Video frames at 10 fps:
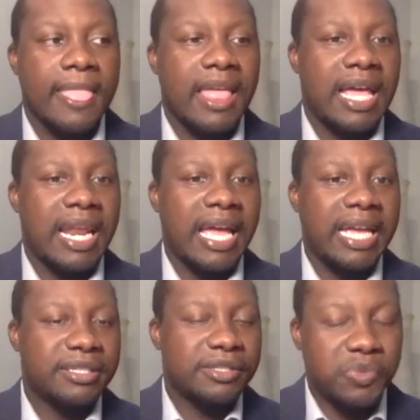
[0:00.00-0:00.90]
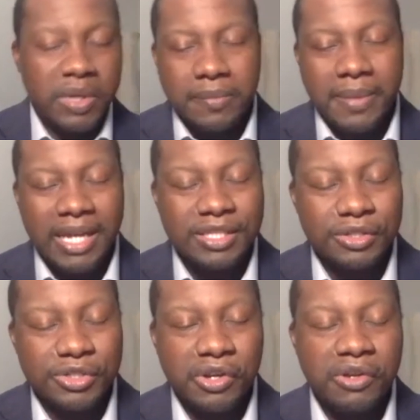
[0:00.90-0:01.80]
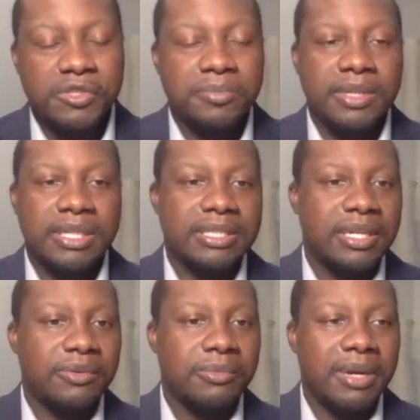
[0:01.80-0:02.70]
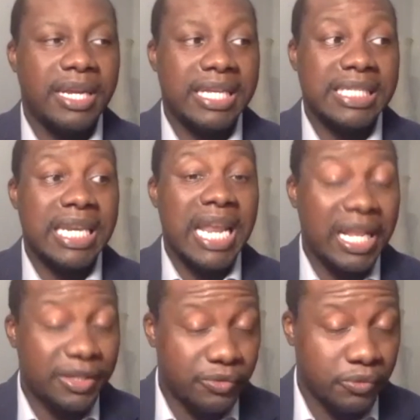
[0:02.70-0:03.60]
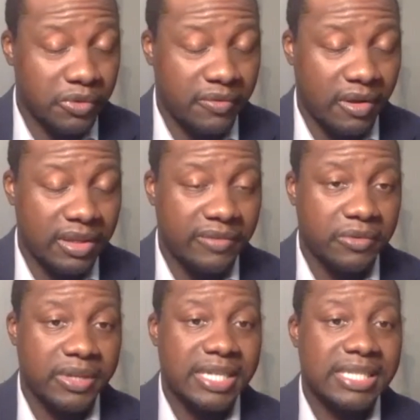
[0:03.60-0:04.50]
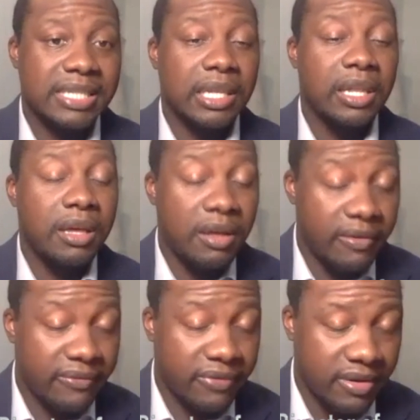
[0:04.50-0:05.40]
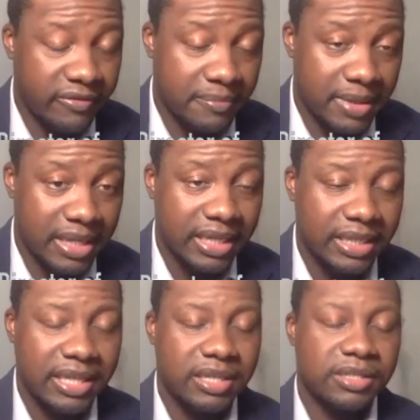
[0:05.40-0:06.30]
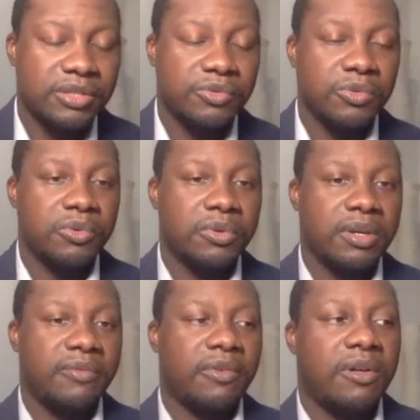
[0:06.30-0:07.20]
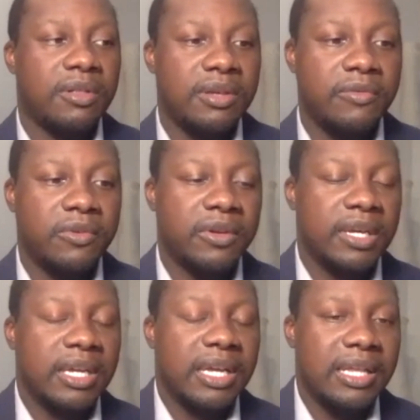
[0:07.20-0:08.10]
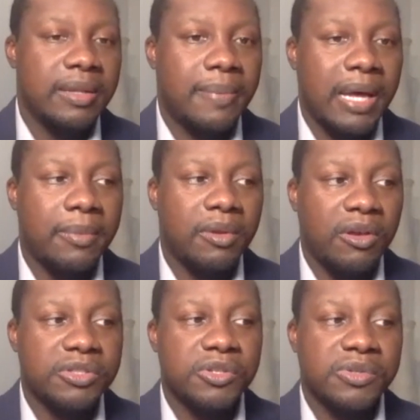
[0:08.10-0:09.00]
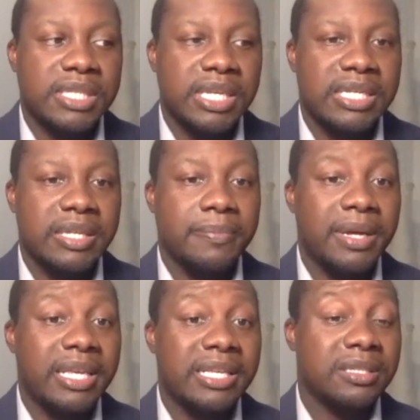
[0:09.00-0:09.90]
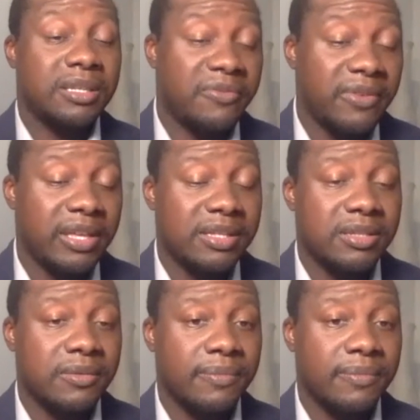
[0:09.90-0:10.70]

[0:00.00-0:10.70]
And I hate to swing it back to the church, but money is not the root of all evil. It is the love of money that is the root of all evil. And the Bible also says that money is a defense.